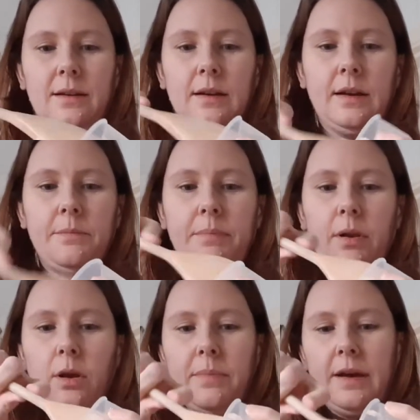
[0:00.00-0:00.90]
I'm going to
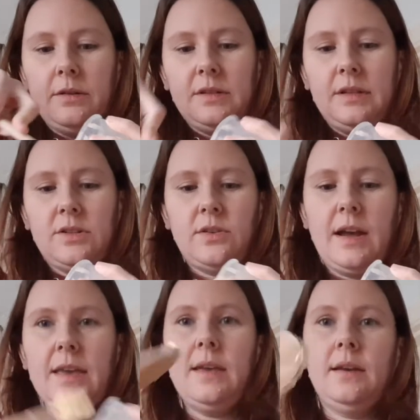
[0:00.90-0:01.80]
plop that onto the
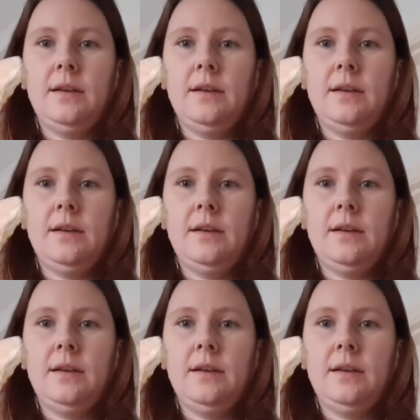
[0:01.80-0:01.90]
tray.